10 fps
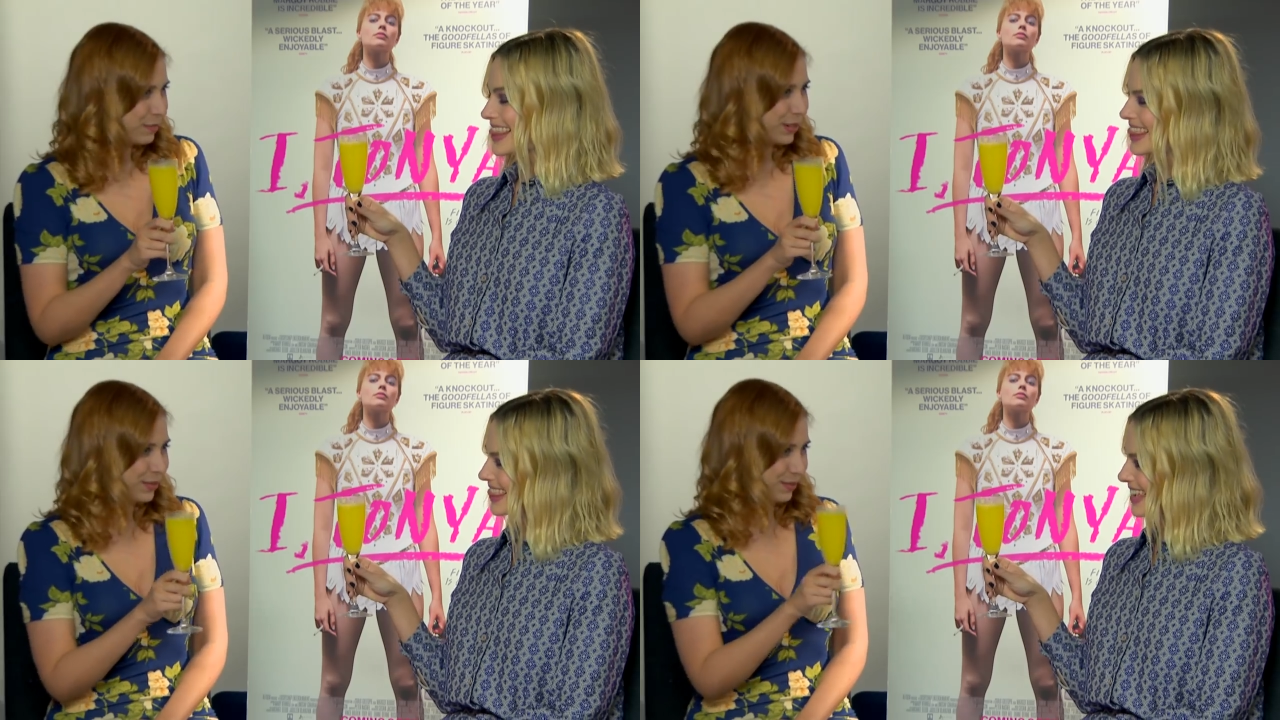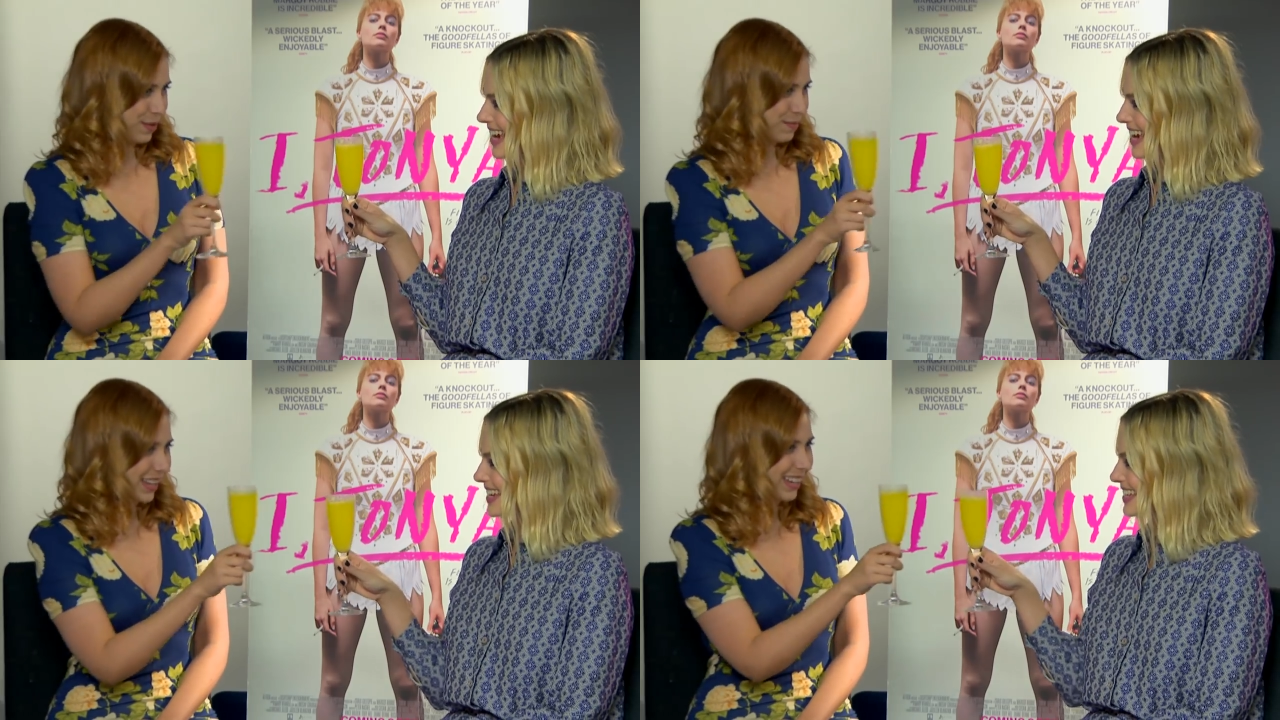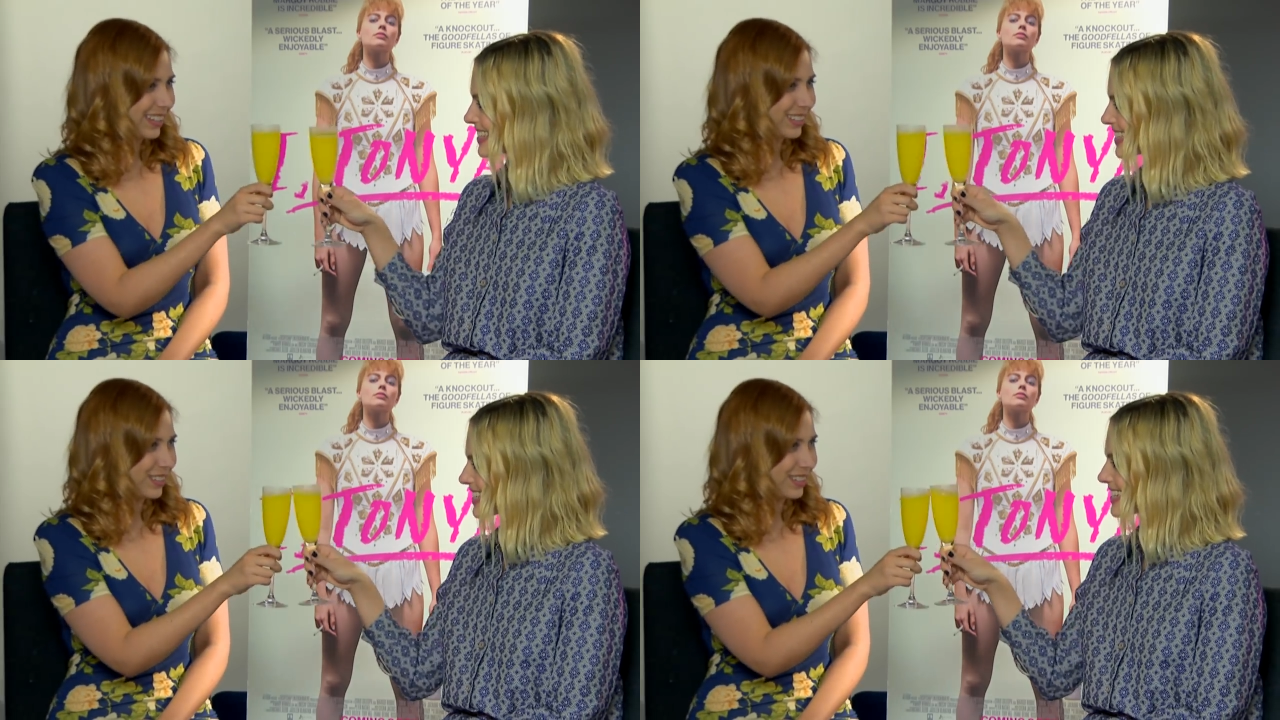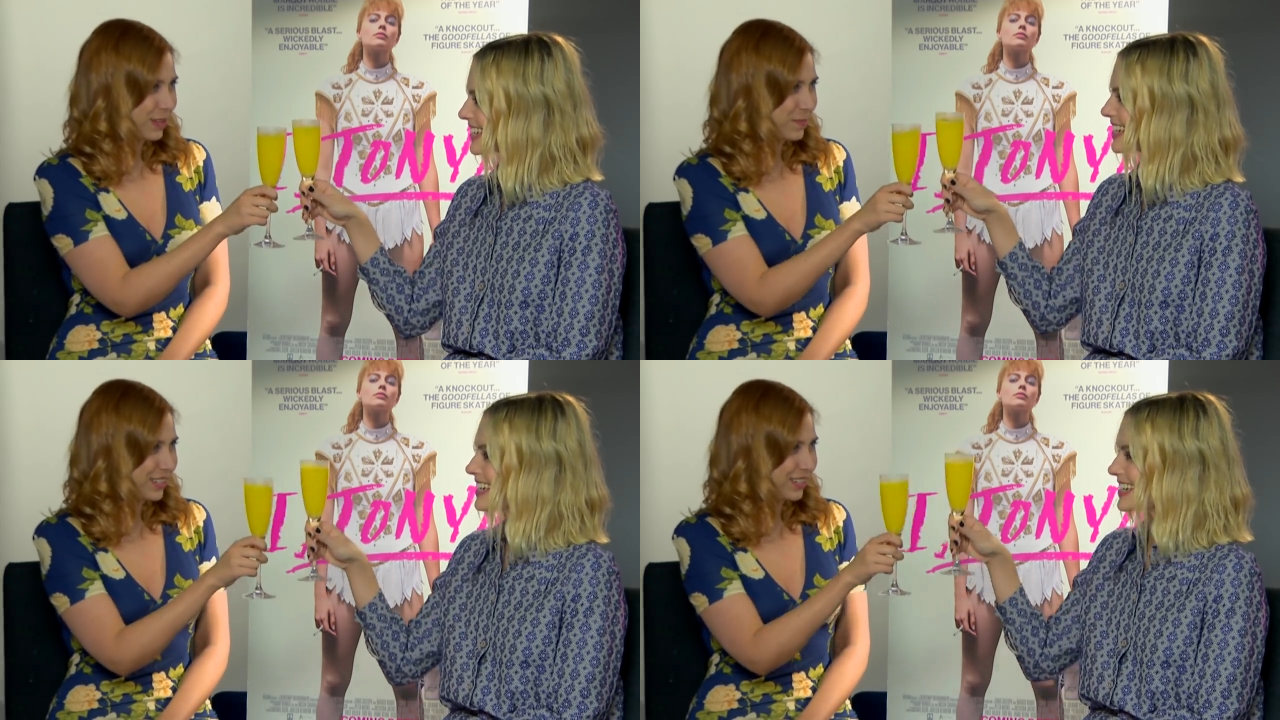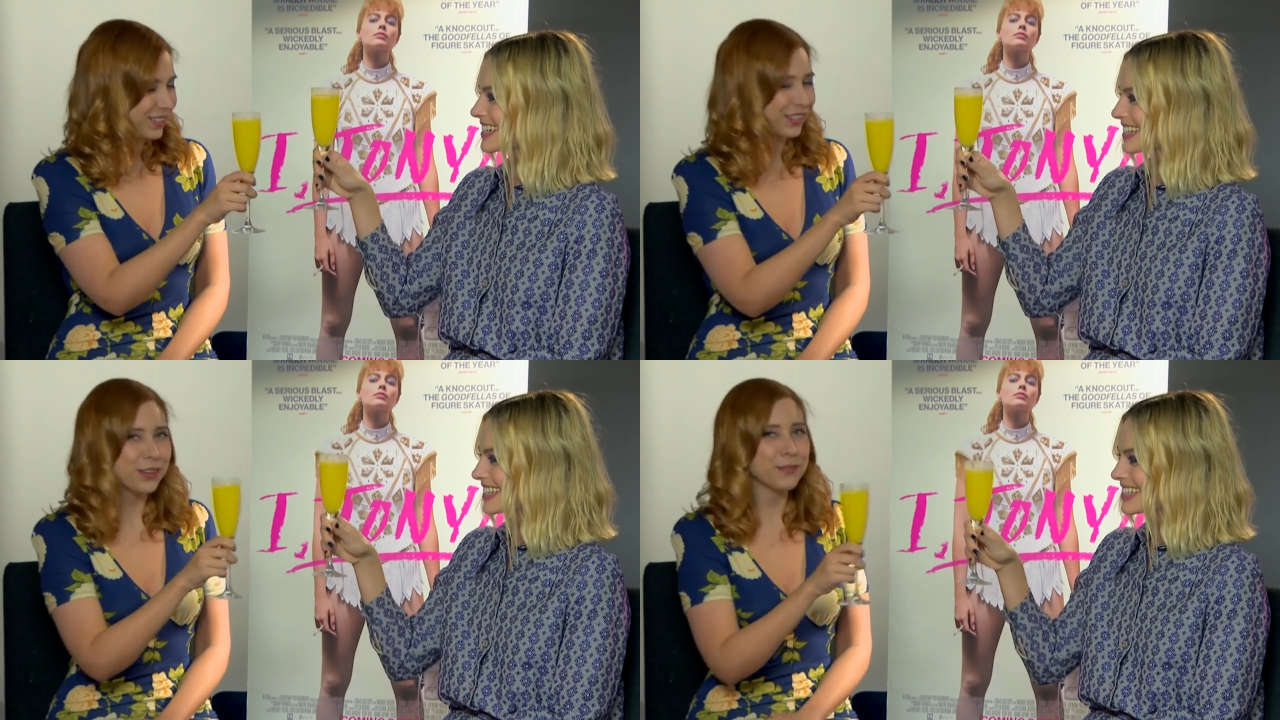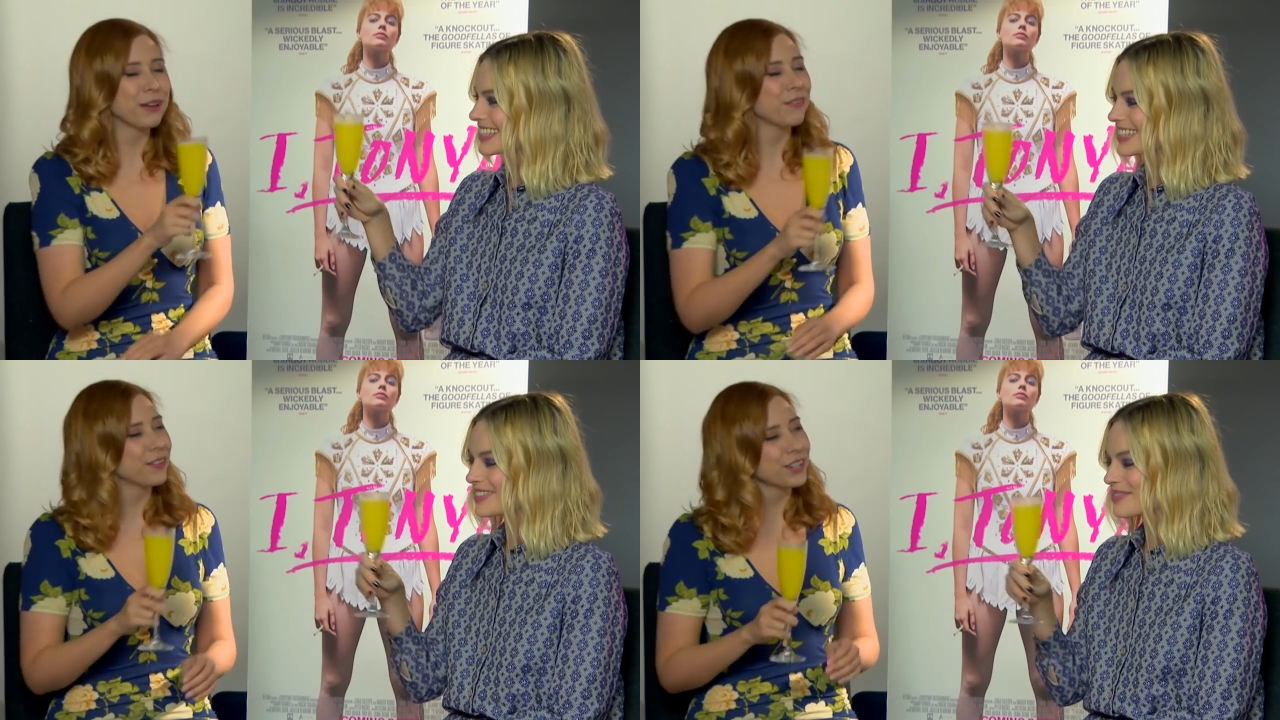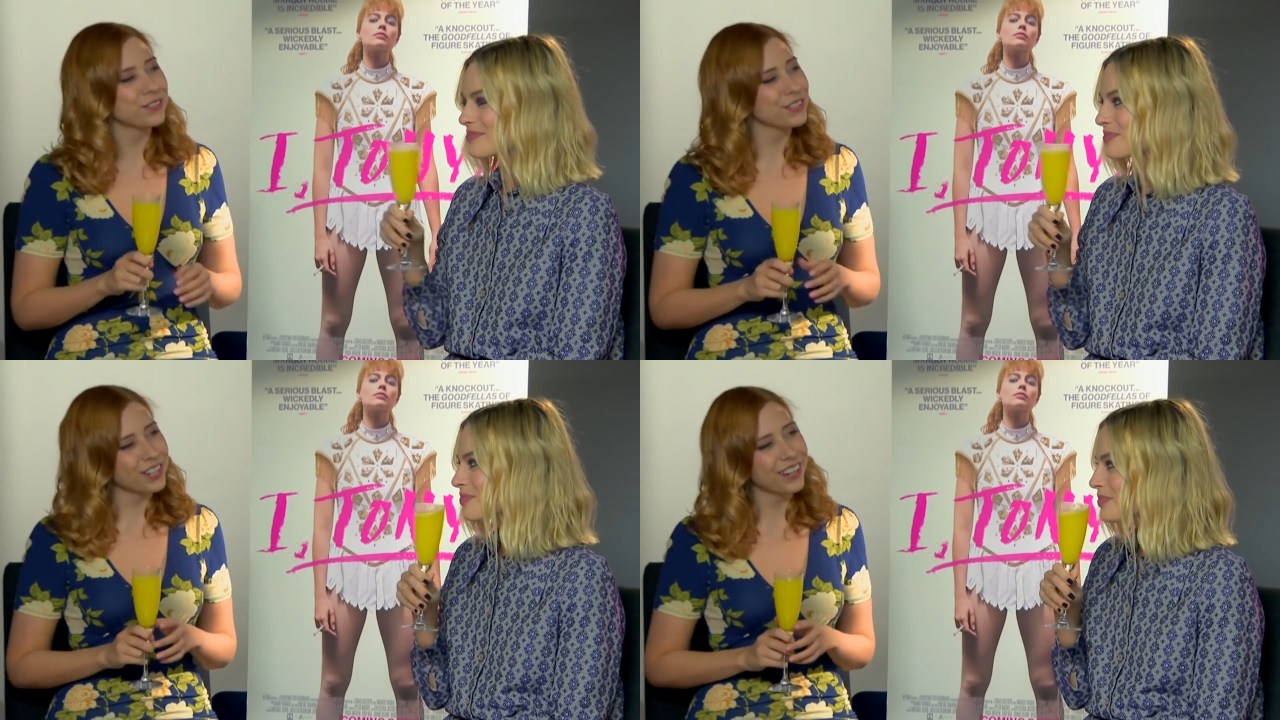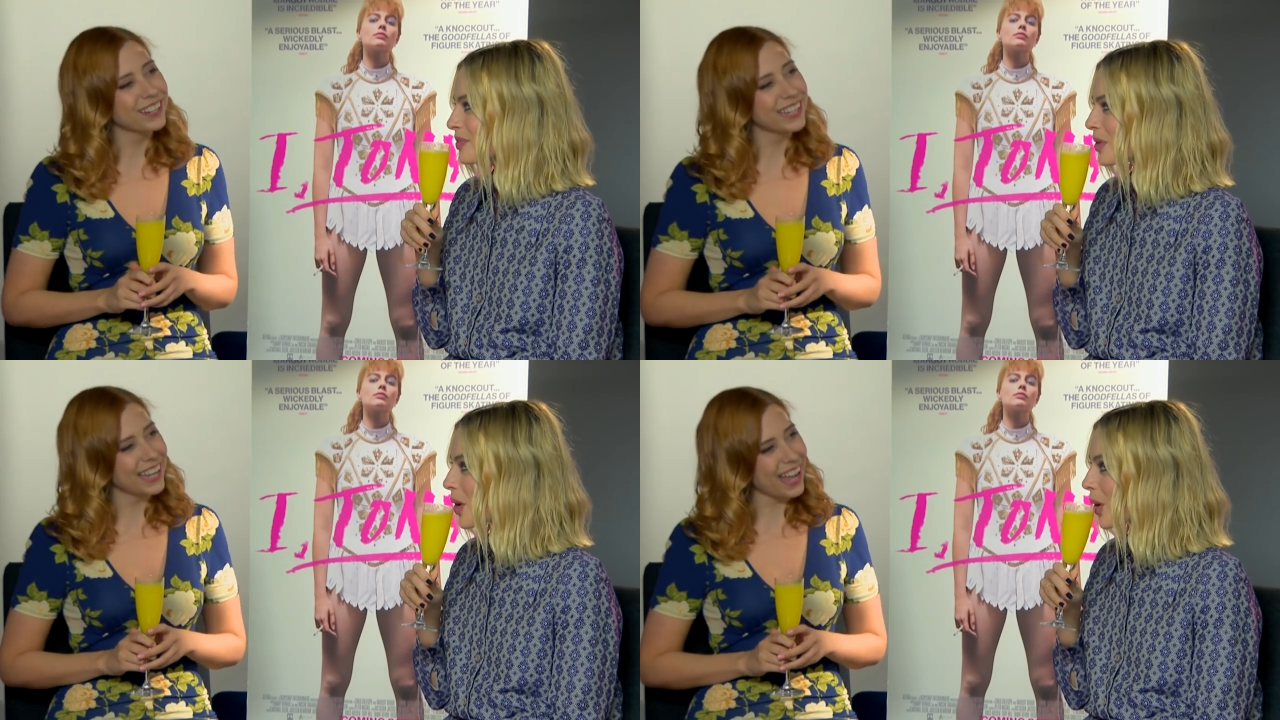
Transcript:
Speaker 1: Margot Thanks. Robbie, to Cheers. Tipsy Talk. You were my first returning